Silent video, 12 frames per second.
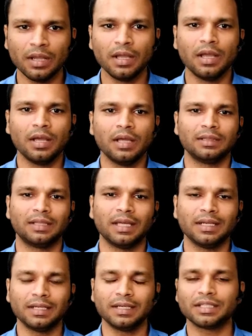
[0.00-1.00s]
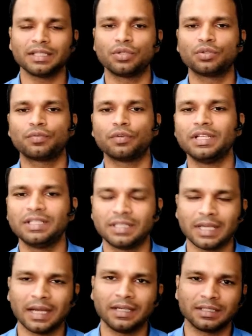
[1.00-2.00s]
Then it is useful in GI
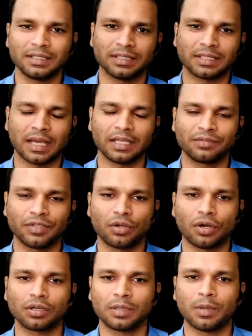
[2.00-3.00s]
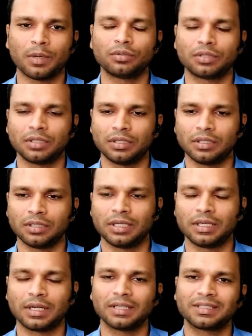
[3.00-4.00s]
disease, as we talked about the
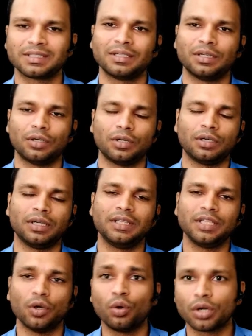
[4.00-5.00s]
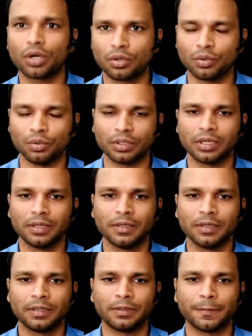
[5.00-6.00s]
drugs in the oral
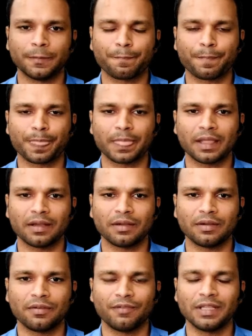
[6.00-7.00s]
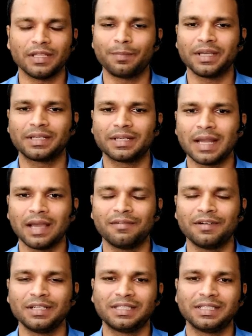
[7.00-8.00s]
route. When the patient have a
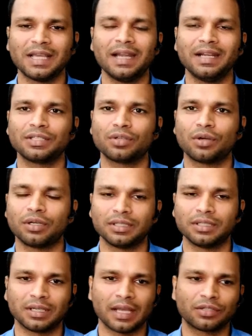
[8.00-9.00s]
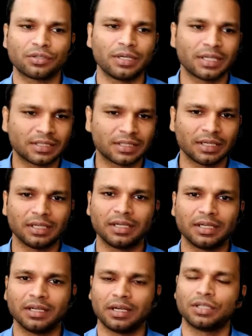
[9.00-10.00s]
GI disorder, gastrointestinal
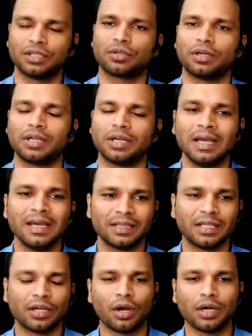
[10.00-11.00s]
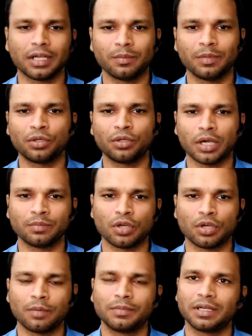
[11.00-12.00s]
disorder, they're not able to absorb the
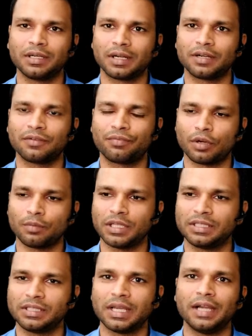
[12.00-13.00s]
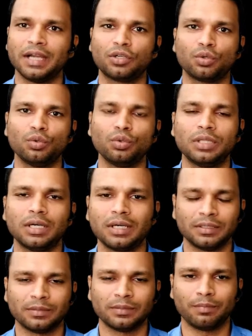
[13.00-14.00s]
drug from the GI to the
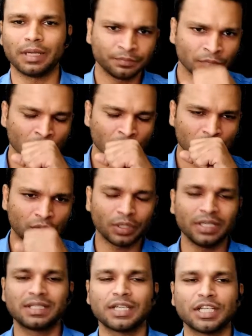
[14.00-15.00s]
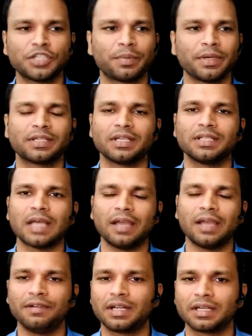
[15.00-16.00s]
blood. So in such patients, IV
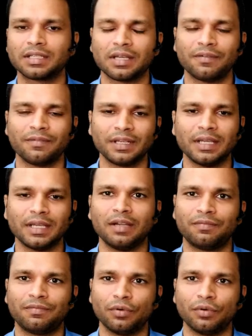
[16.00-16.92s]
drugs are very helpful.